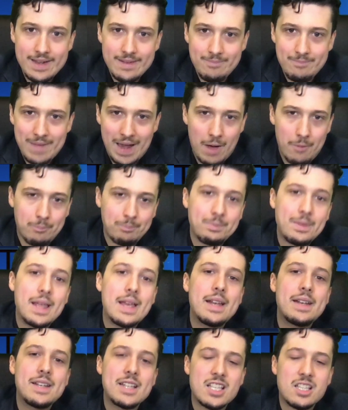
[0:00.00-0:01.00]
Now,
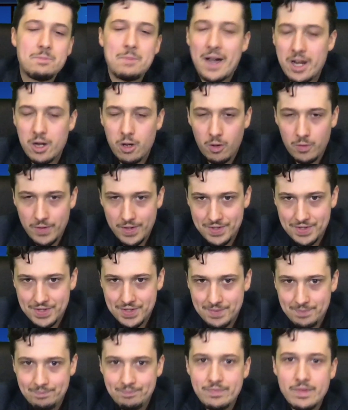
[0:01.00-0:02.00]
despite all this,
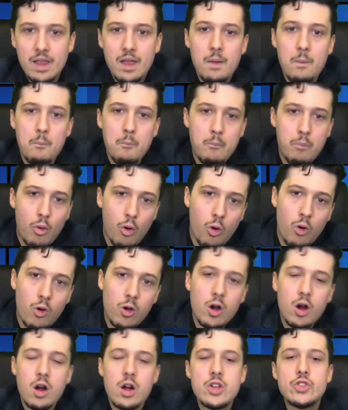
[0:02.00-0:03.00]

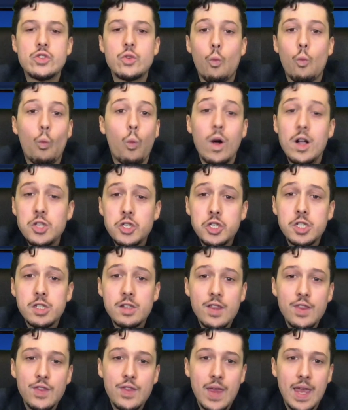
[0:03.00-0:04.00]
Bulgars want you to
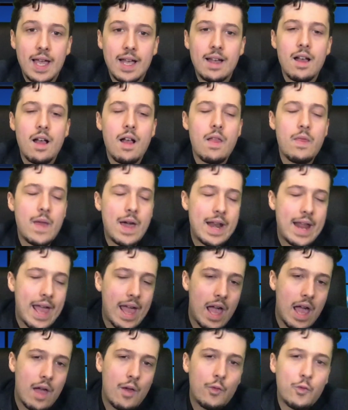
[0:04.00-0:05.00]
think that
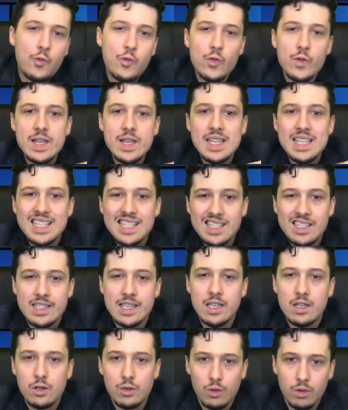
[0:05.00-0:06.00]
every
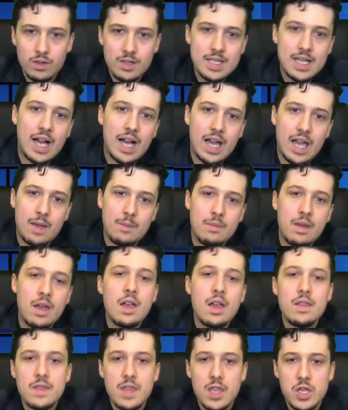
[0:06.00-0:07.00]
single time
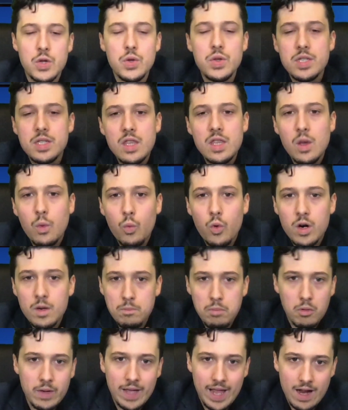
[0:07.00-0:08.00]
that you see the word
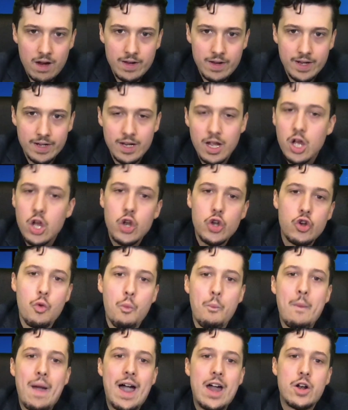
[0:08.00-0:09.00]
Bulgarian, no
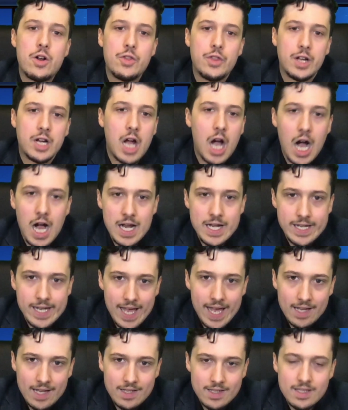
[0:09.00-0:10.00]
matter the
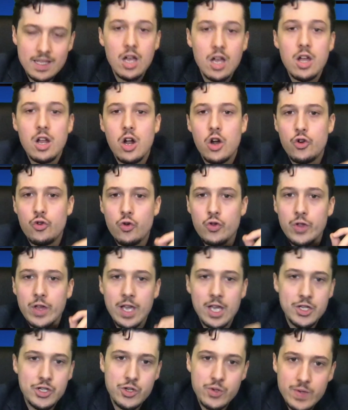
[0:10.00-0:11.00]
context nor the
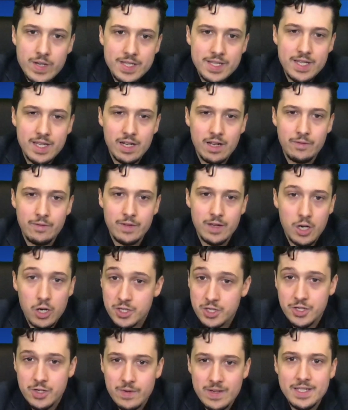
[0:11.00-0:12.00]

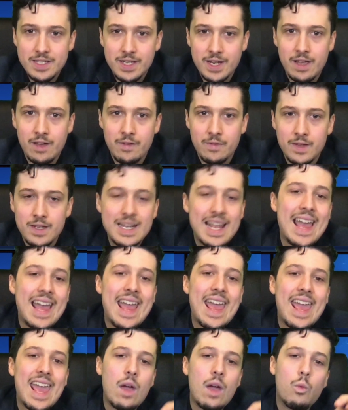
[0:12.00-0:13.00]
historicity of it,
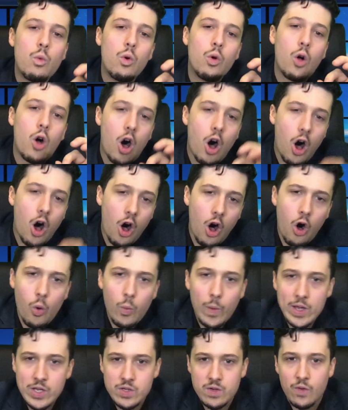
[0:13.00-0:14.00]
it will
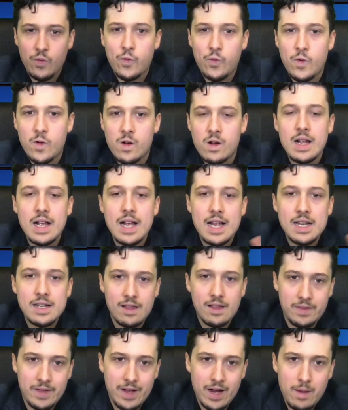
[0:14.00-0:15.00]
always refer to
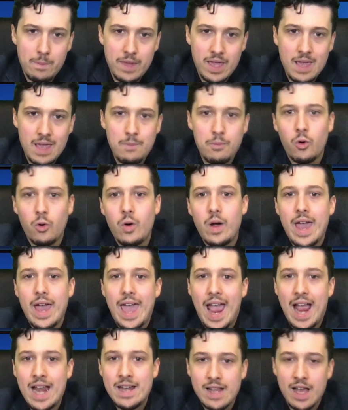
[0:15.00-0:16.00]
their people
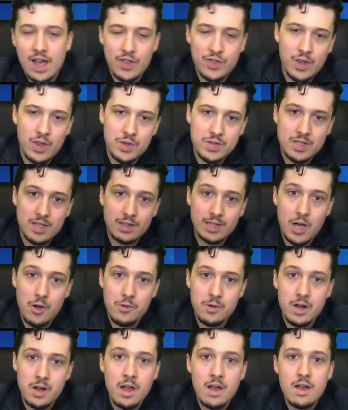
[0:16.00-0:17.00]
and ethnos
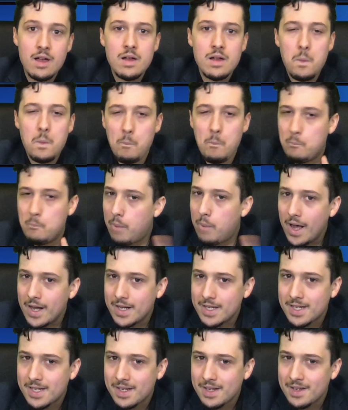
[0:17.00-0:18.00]
alone.
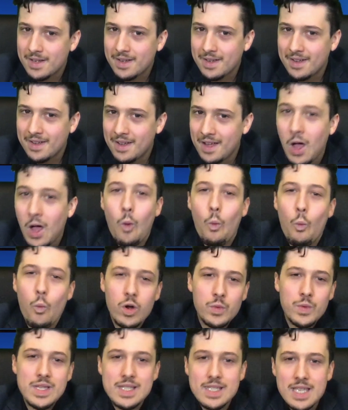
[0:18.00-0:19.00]
But
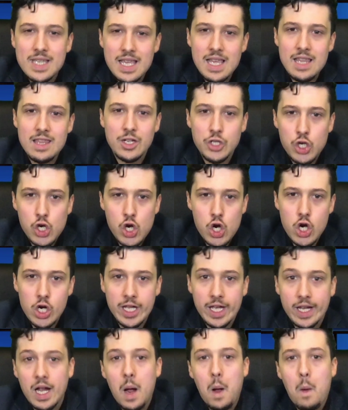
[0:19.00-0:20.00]
when we see the
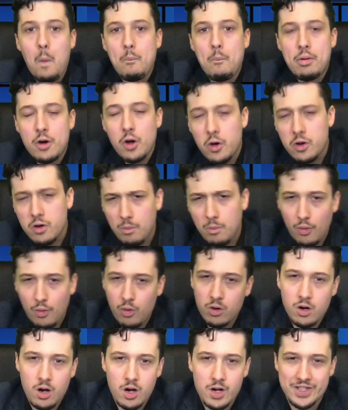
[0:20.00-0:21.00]
Turkic
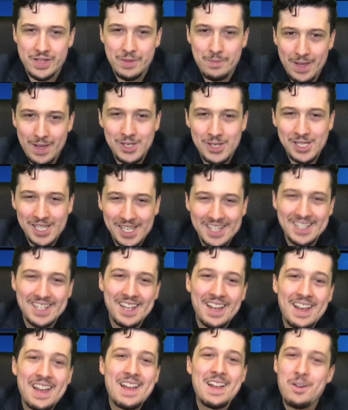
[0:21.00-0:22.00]
proto-Bulgars
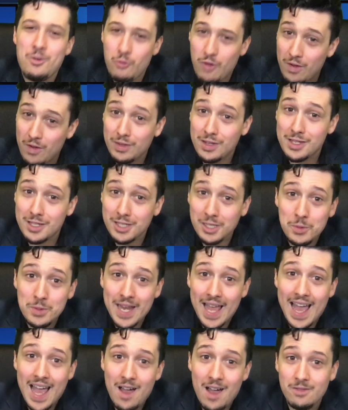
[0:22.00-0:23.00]
mentioned, we have to slow
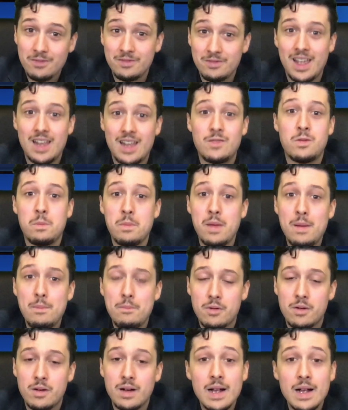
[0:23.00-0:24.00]
down and
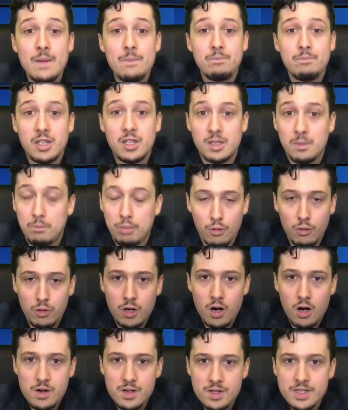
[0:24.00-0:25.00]
remember that the
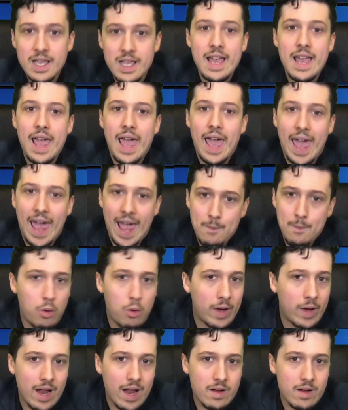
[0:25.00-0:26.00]
Bulgars and
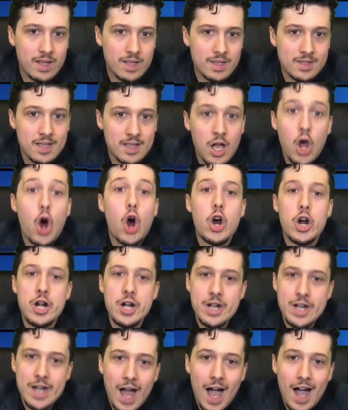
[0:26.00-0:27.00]
Bulgarians are
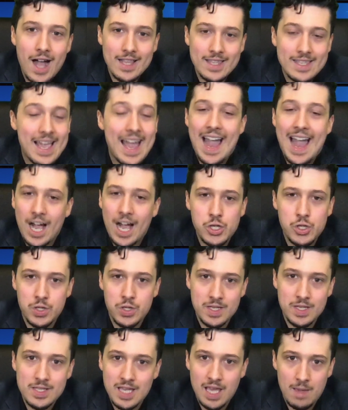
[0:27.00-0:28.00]
not actually
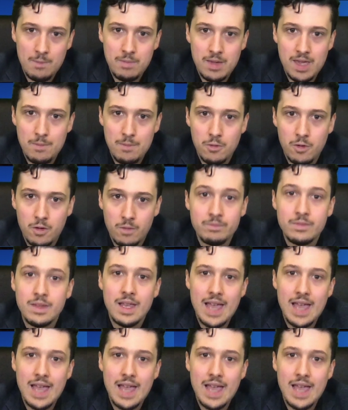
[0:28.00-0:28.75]
the same people.